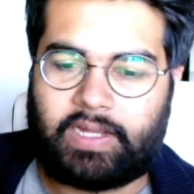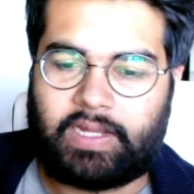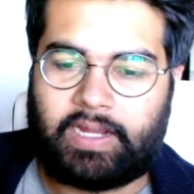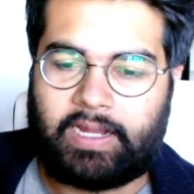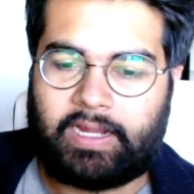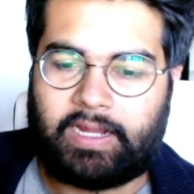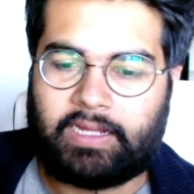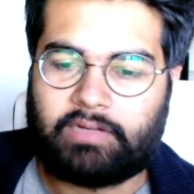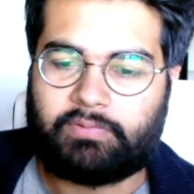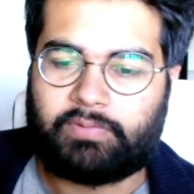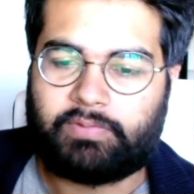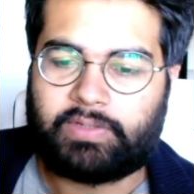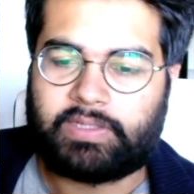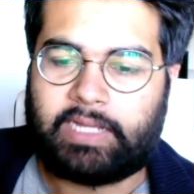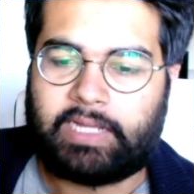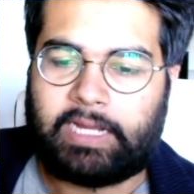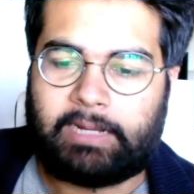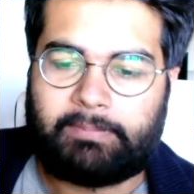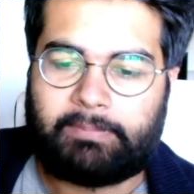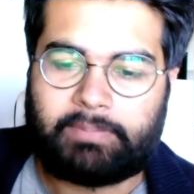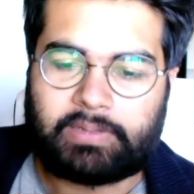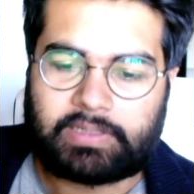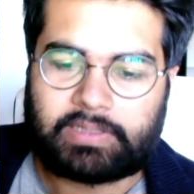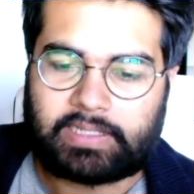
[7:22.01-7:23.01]
And with the
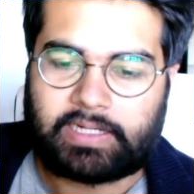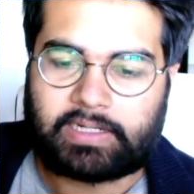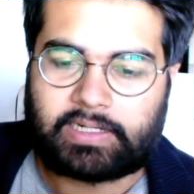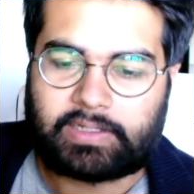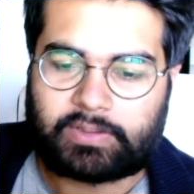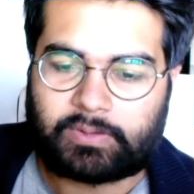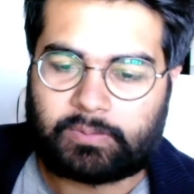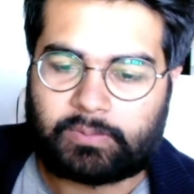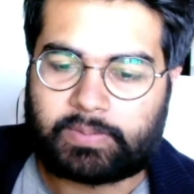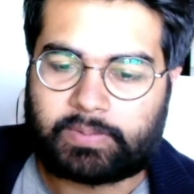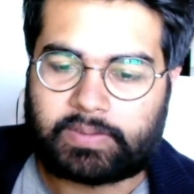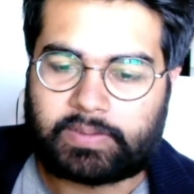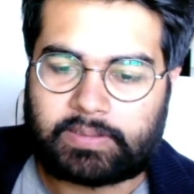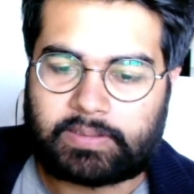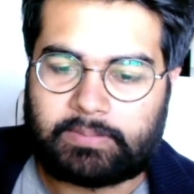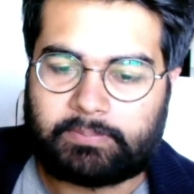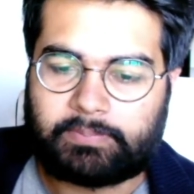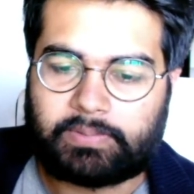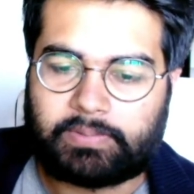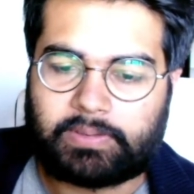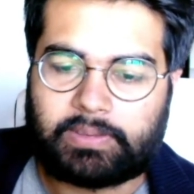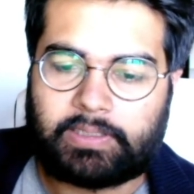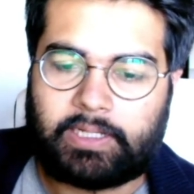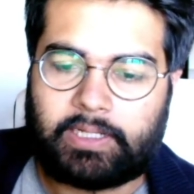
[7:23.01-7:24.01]
app, it's like super
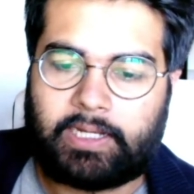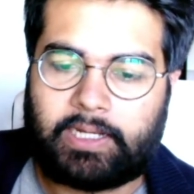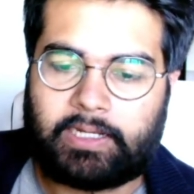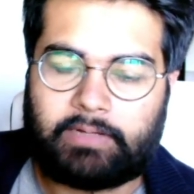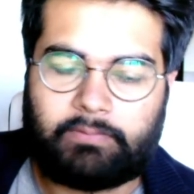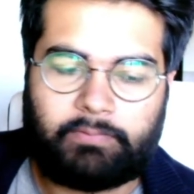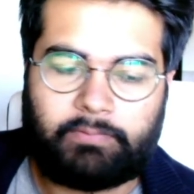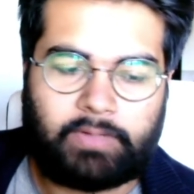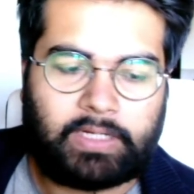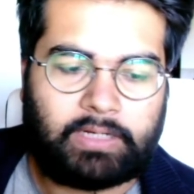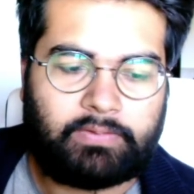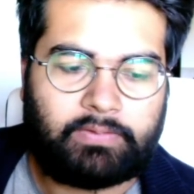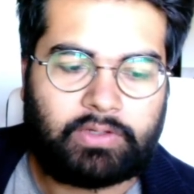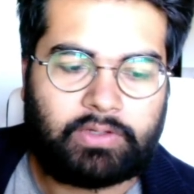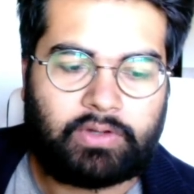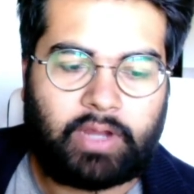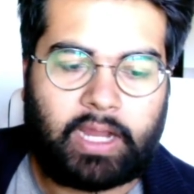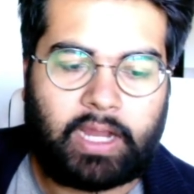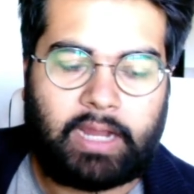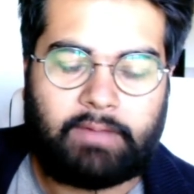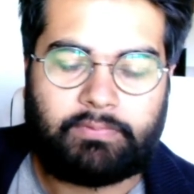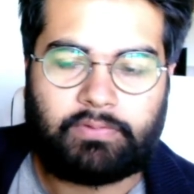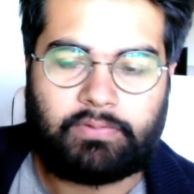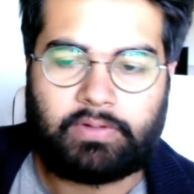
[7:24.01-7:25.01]
simple, and whenever you
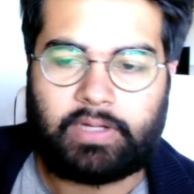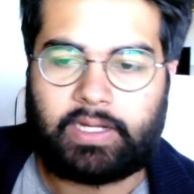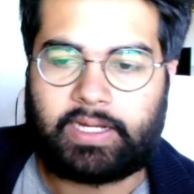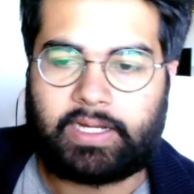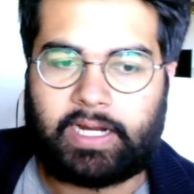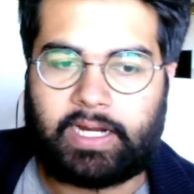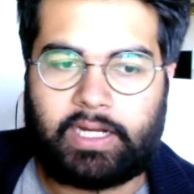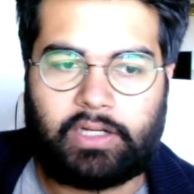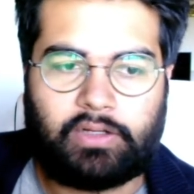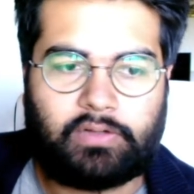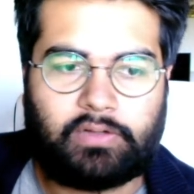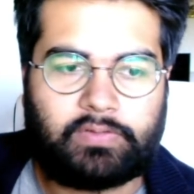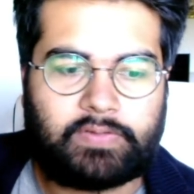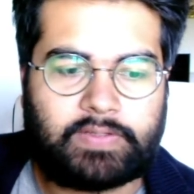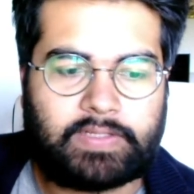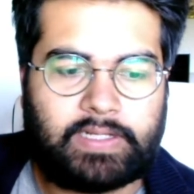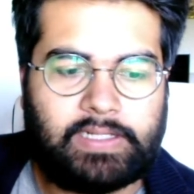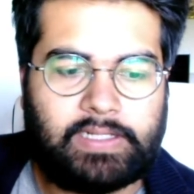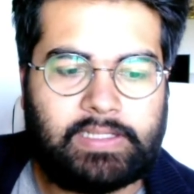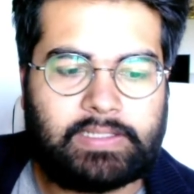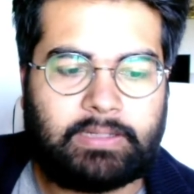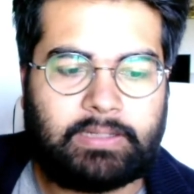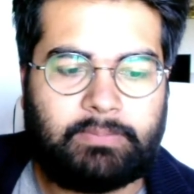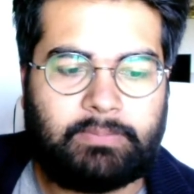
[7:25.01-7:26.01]
have to like kind of
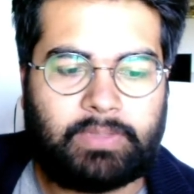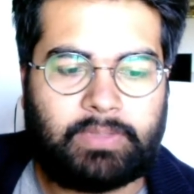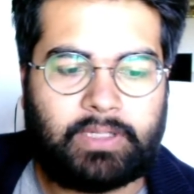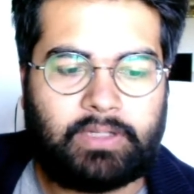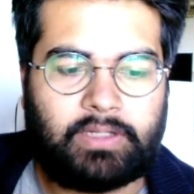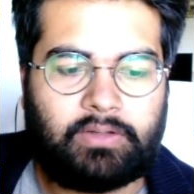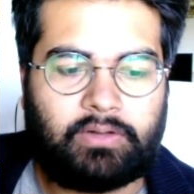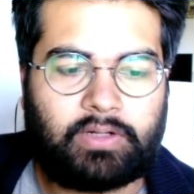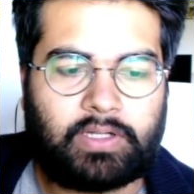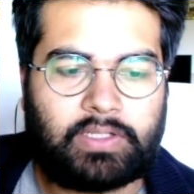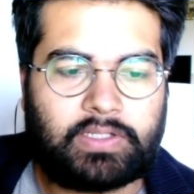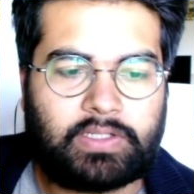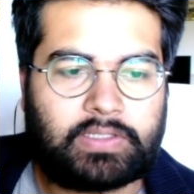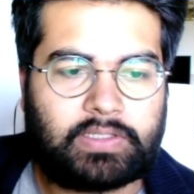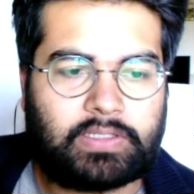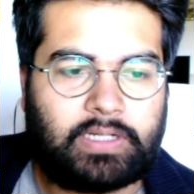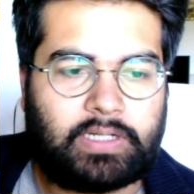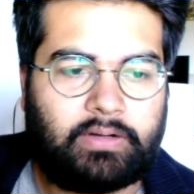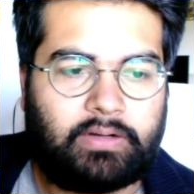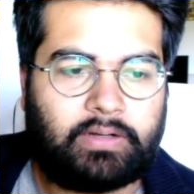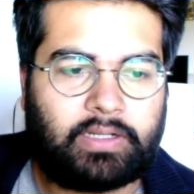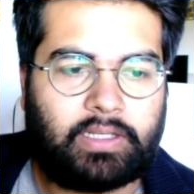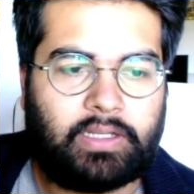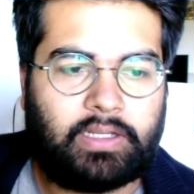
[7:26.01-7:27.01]
sell something, you can just
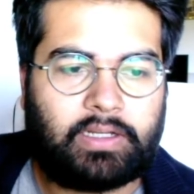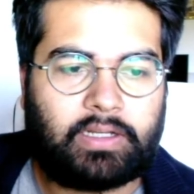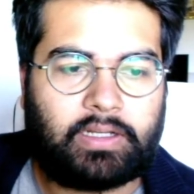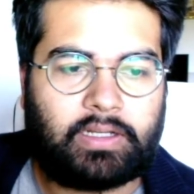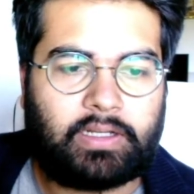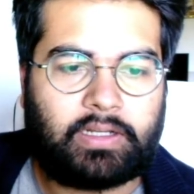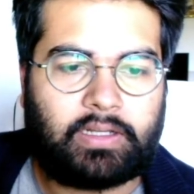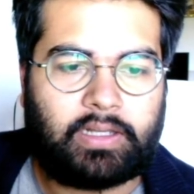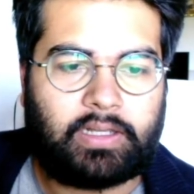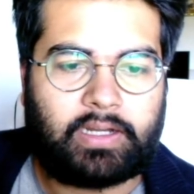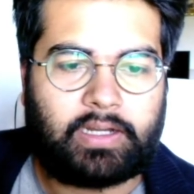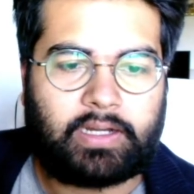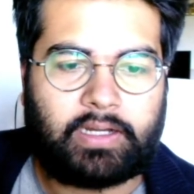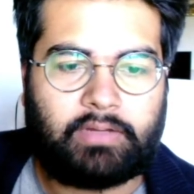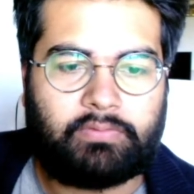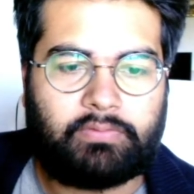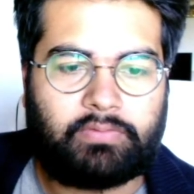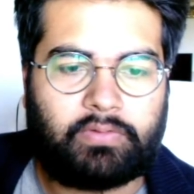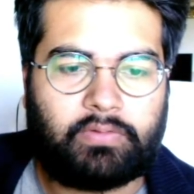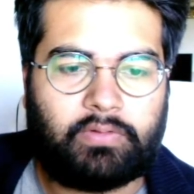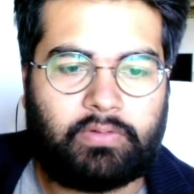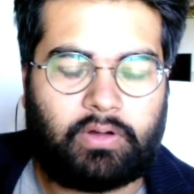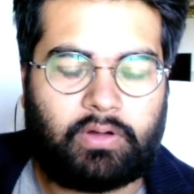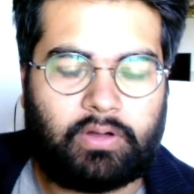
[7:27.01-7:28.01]
directly click
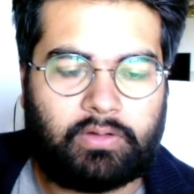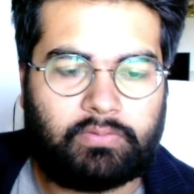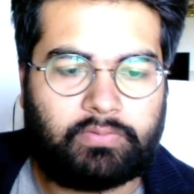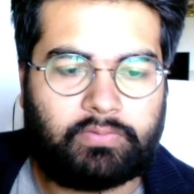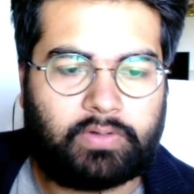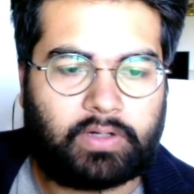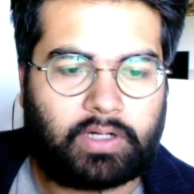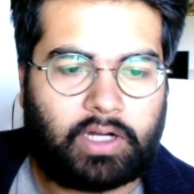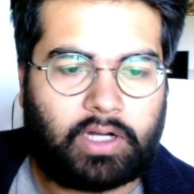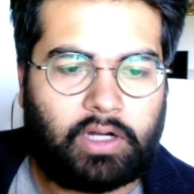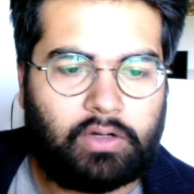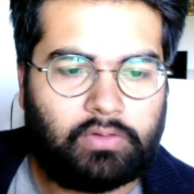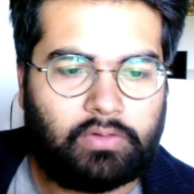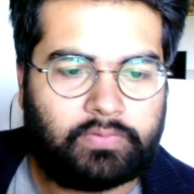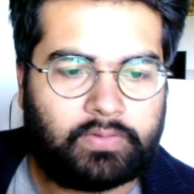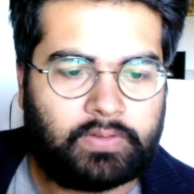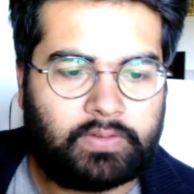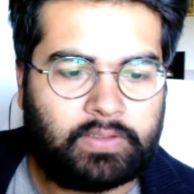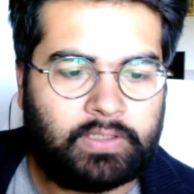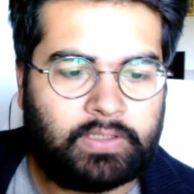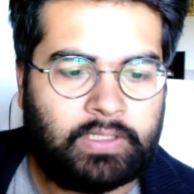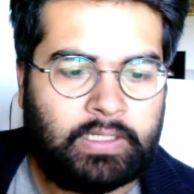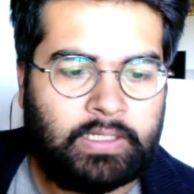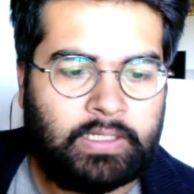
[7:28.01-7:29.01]
on
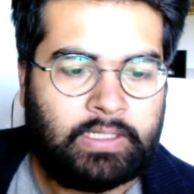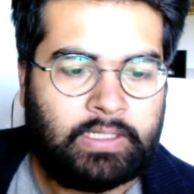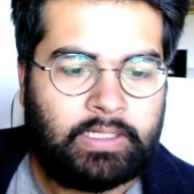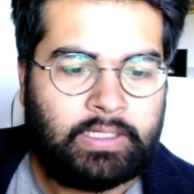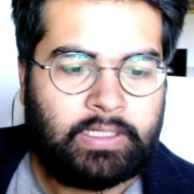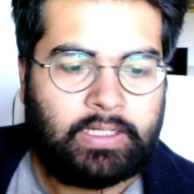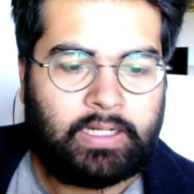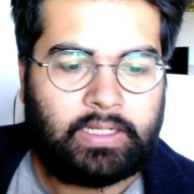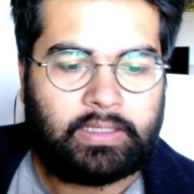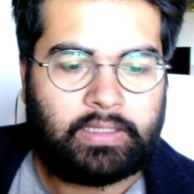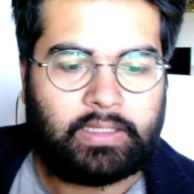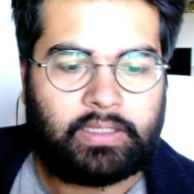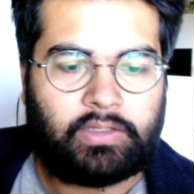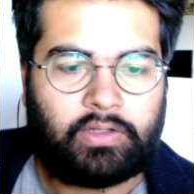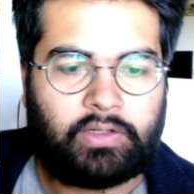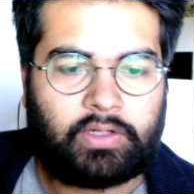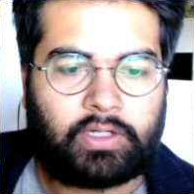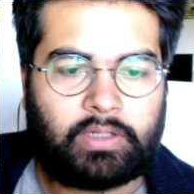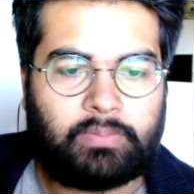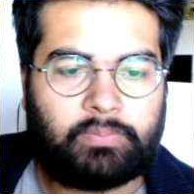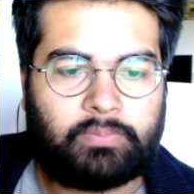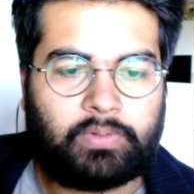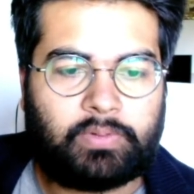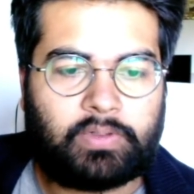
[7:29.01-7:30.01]
Verkaufen, and then you
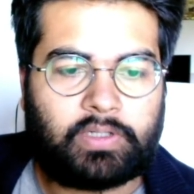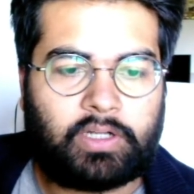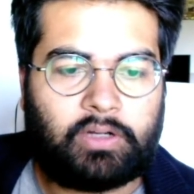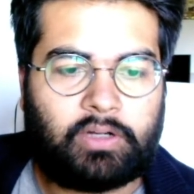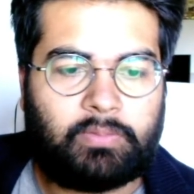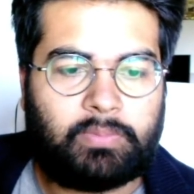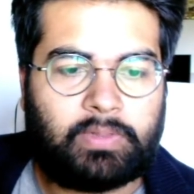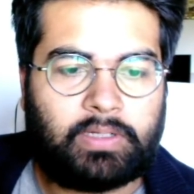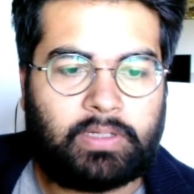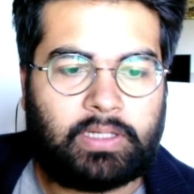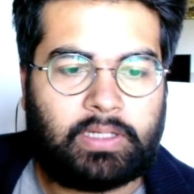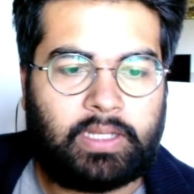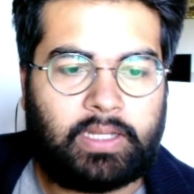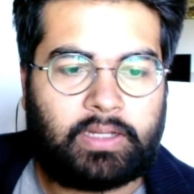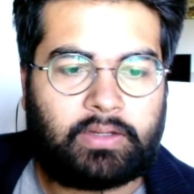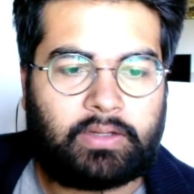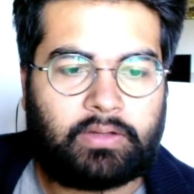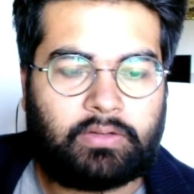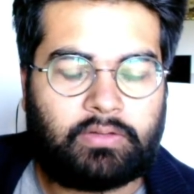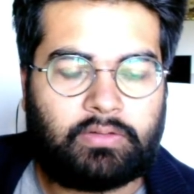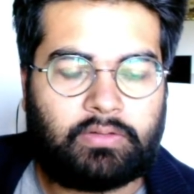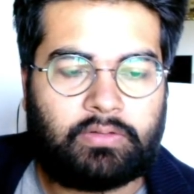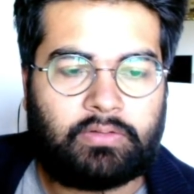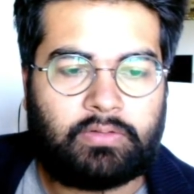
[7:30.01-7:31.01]
can put how many like
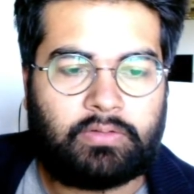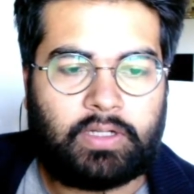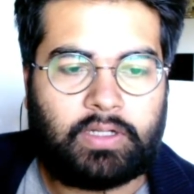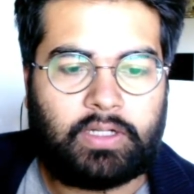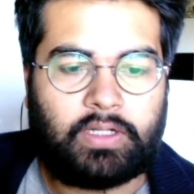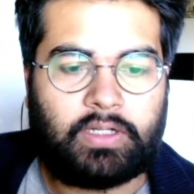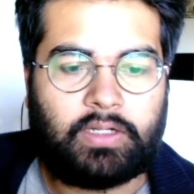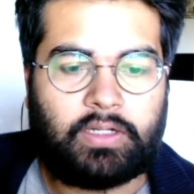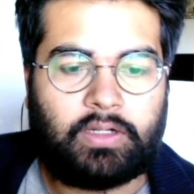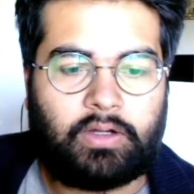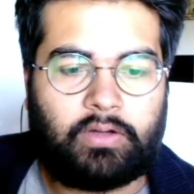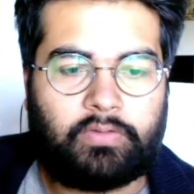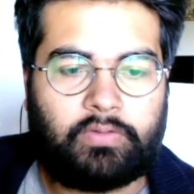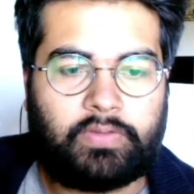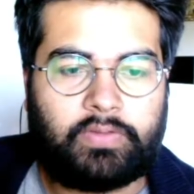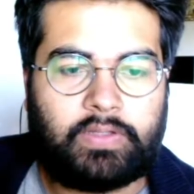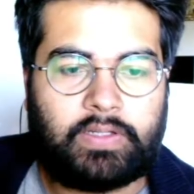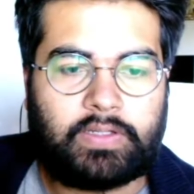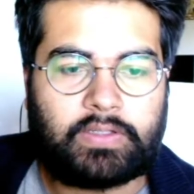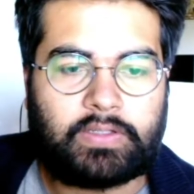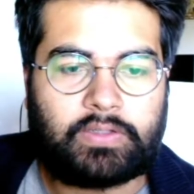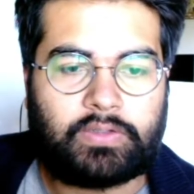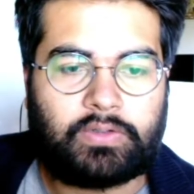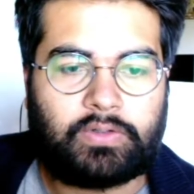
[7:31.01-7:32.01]
of
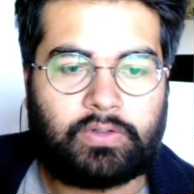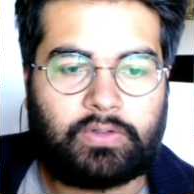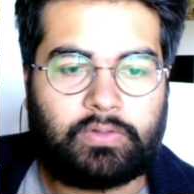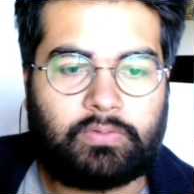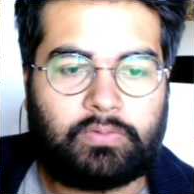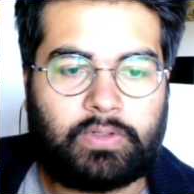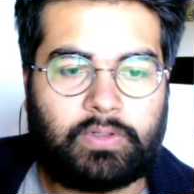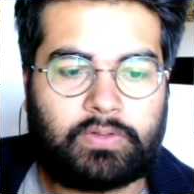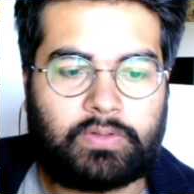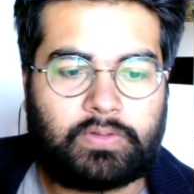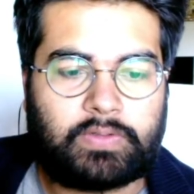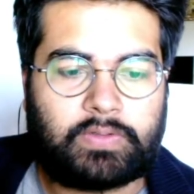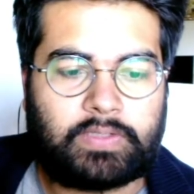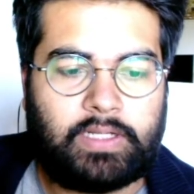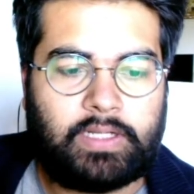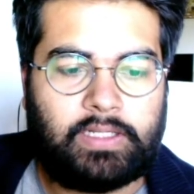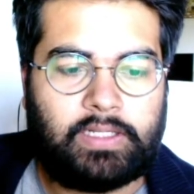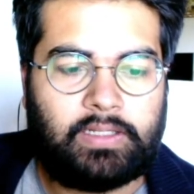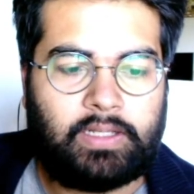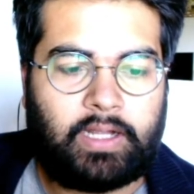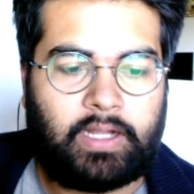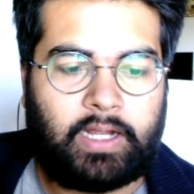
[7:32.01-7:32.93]
these do you want to sell.